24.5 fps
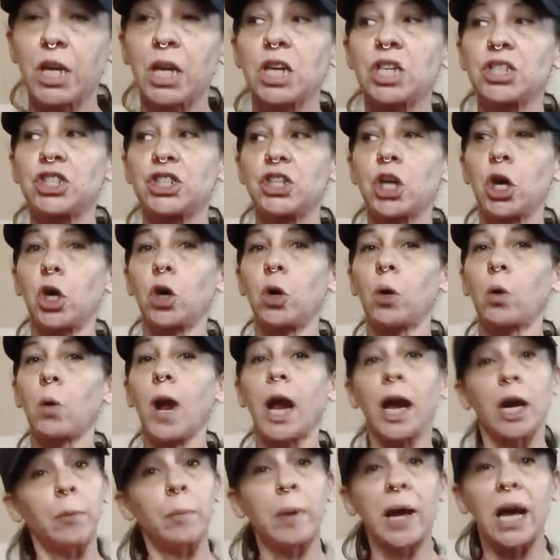So
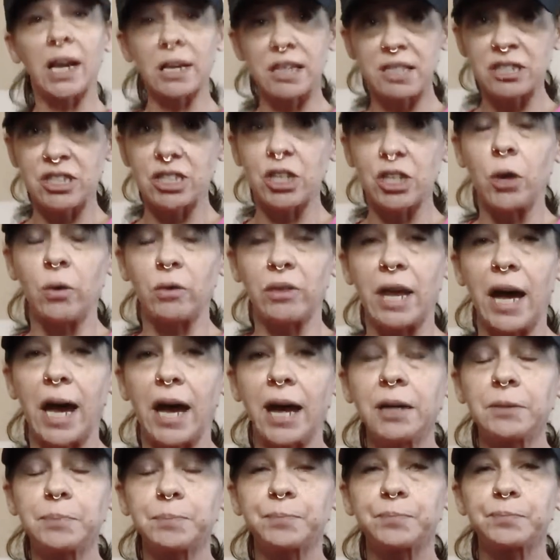our bodies know
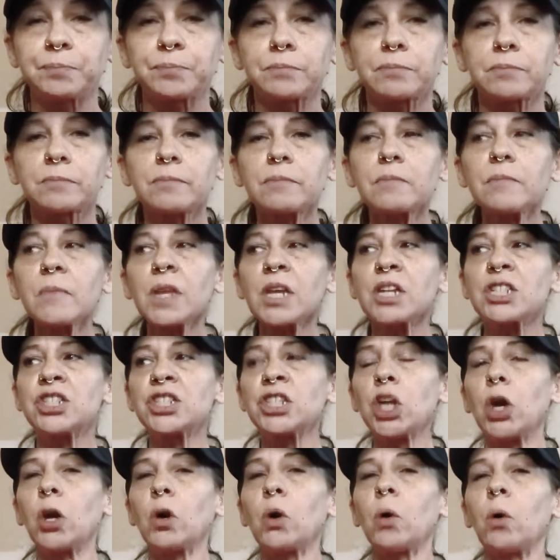that.
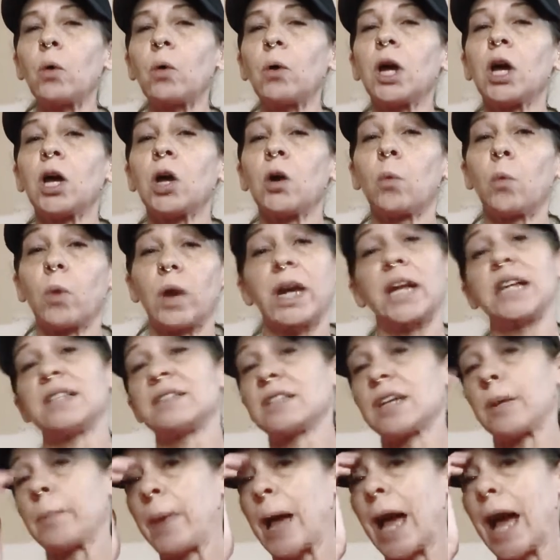So what ends
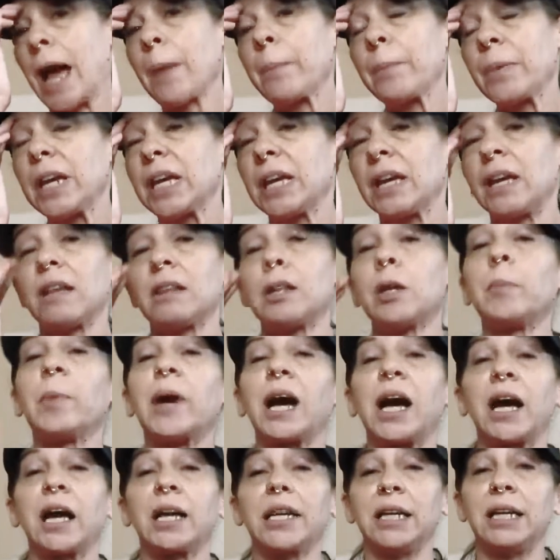up happening in the
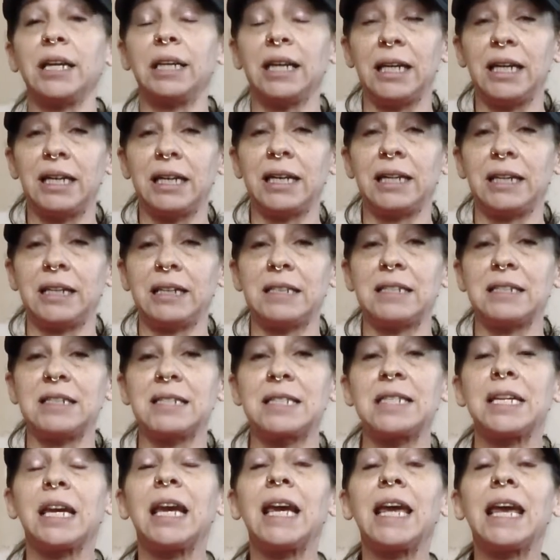body
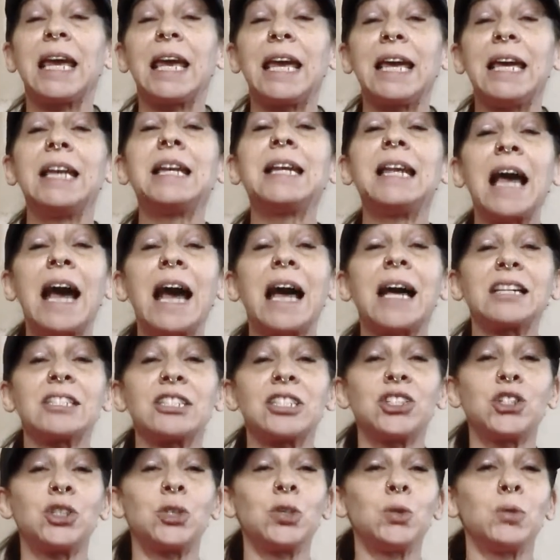is it
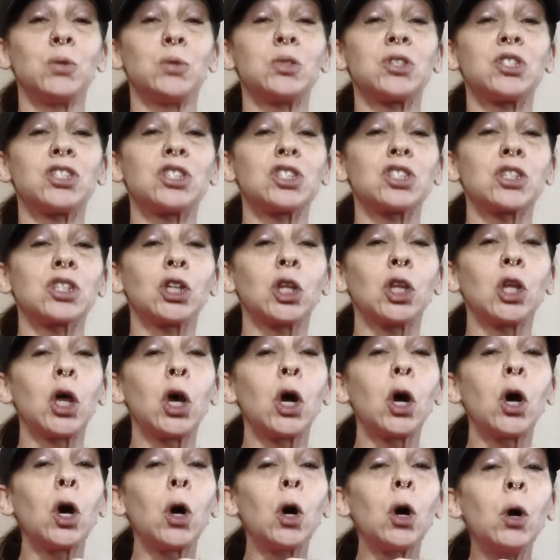has to
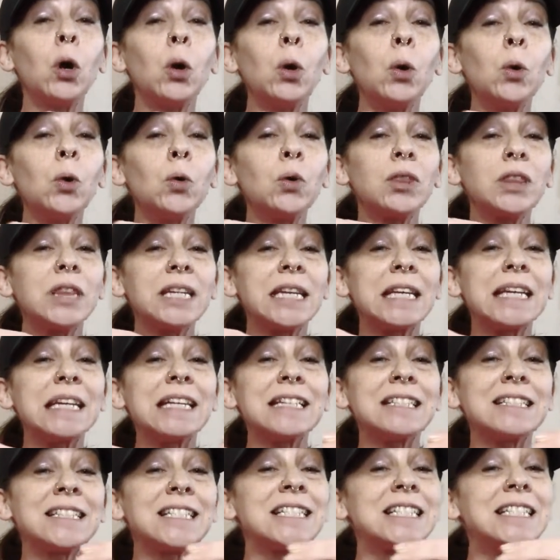slow
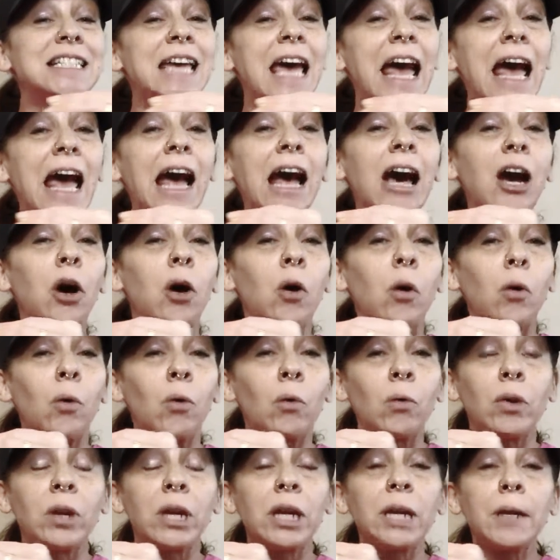things
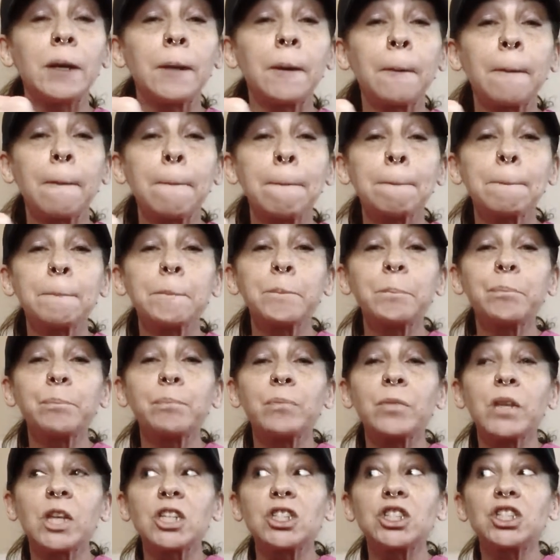down
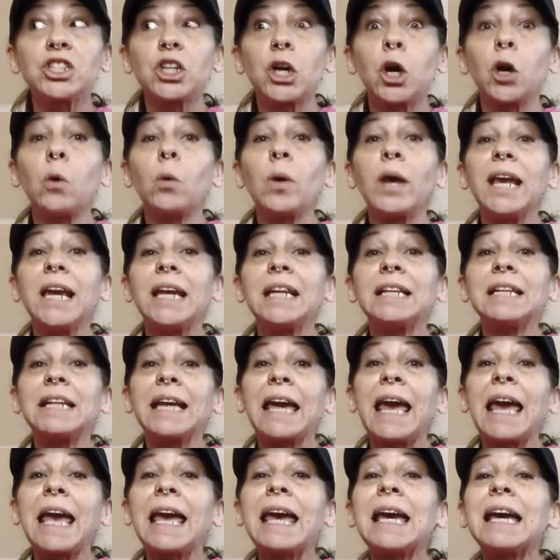so it
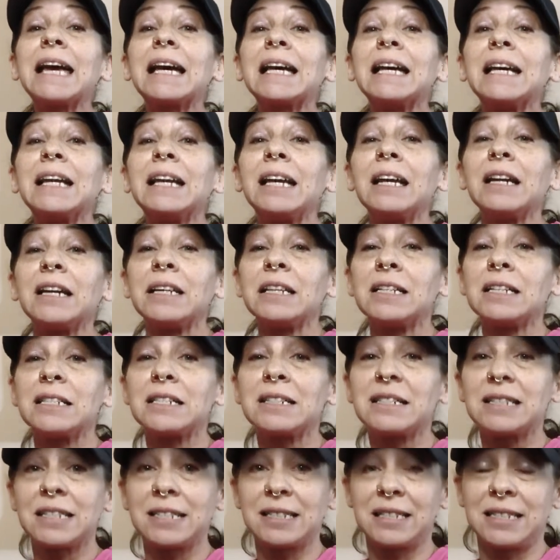can
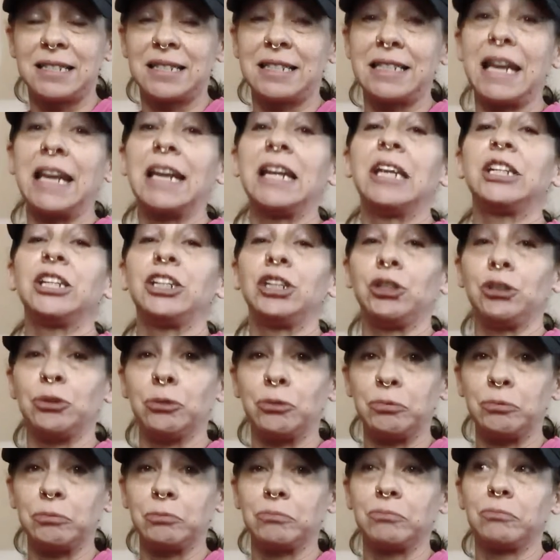sustain
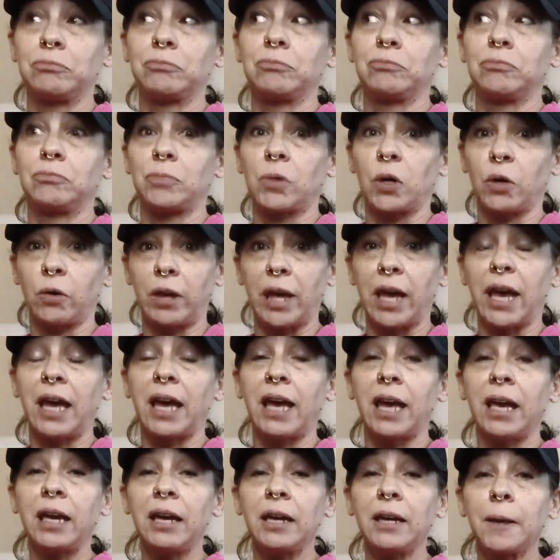you,
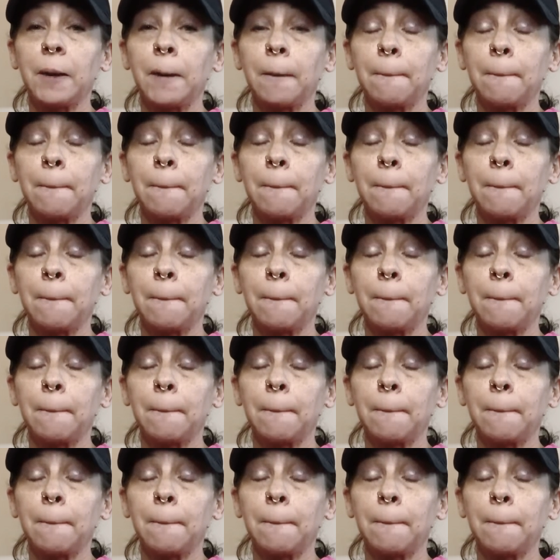okay?